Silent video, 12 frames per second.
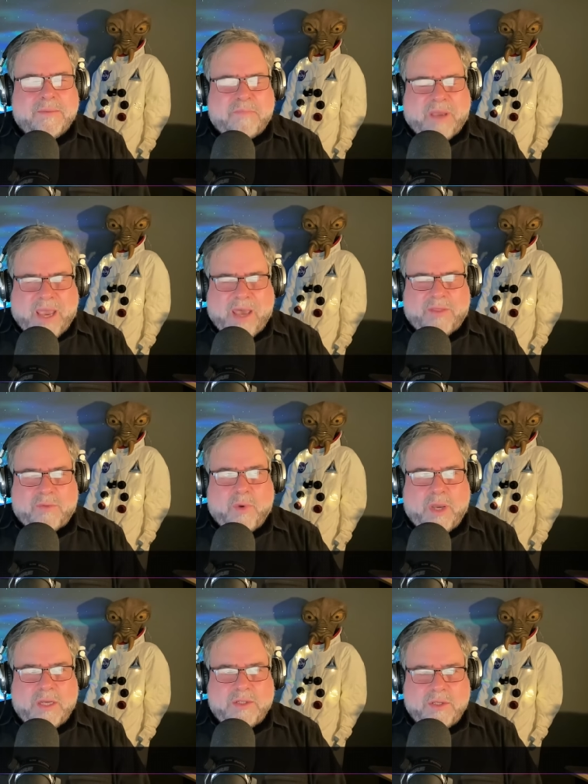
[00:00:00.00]

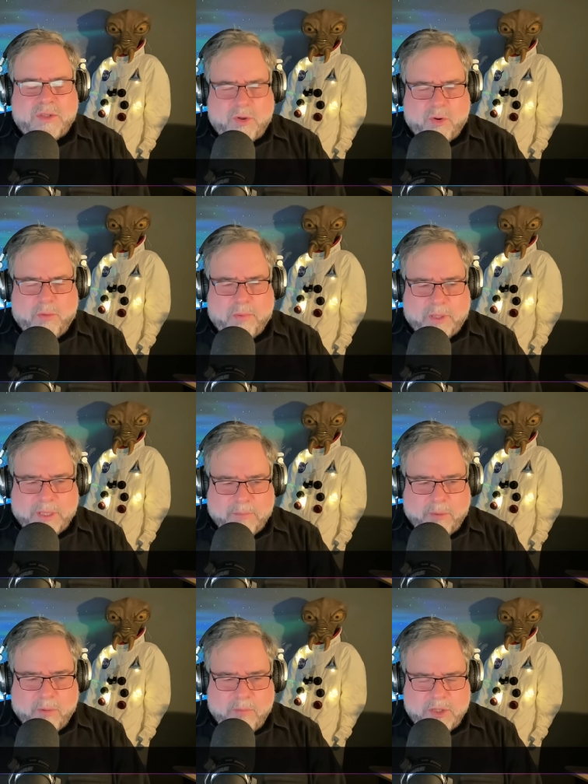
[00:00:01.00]
pathway to the Europa
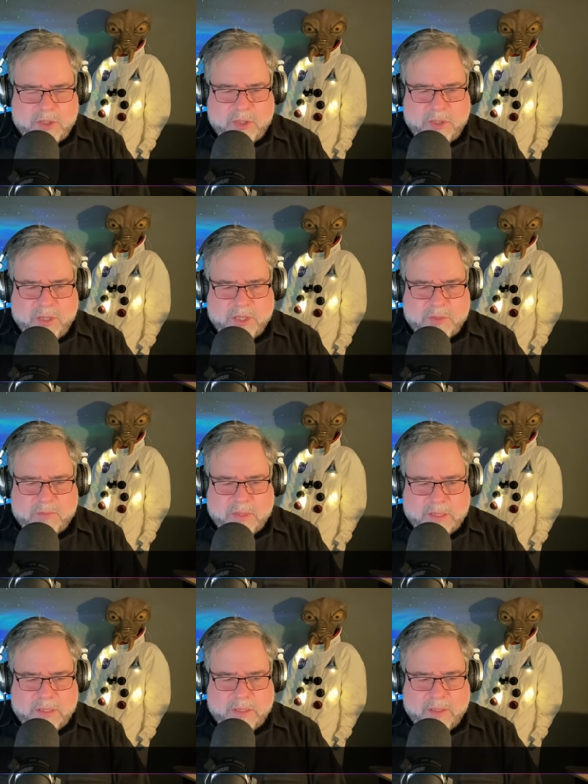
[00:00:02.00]
Clipper mission has
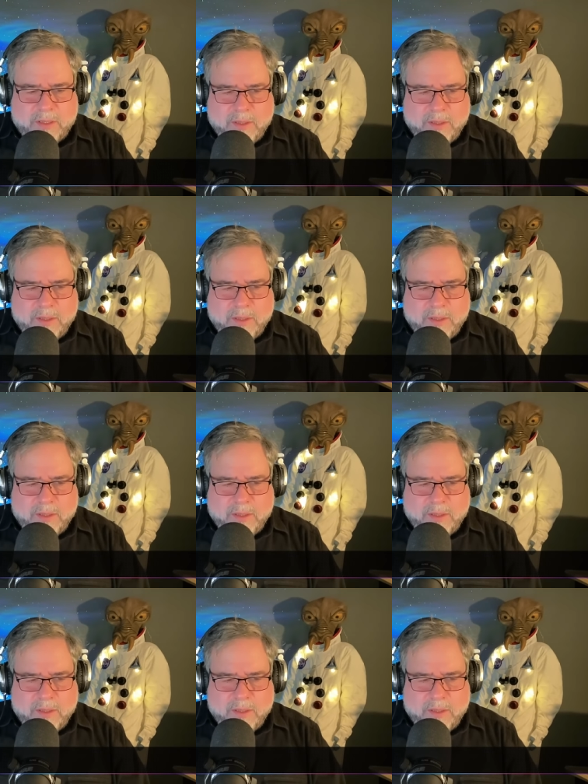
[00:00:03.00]
been